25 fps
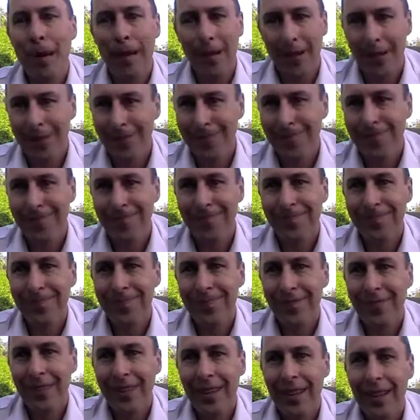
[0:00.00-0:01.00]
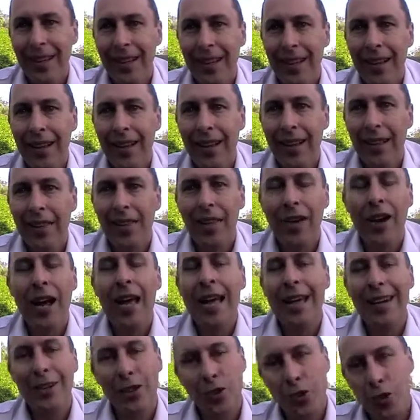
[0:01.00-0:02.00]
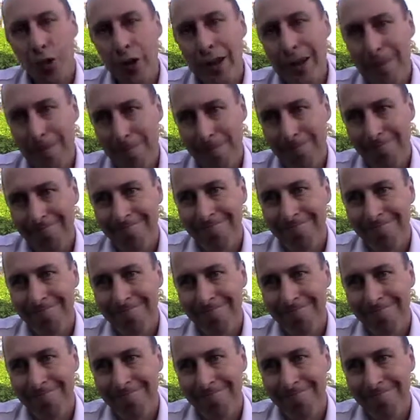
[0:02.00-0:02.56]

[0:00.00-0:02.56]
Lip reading: bed that I had a dream,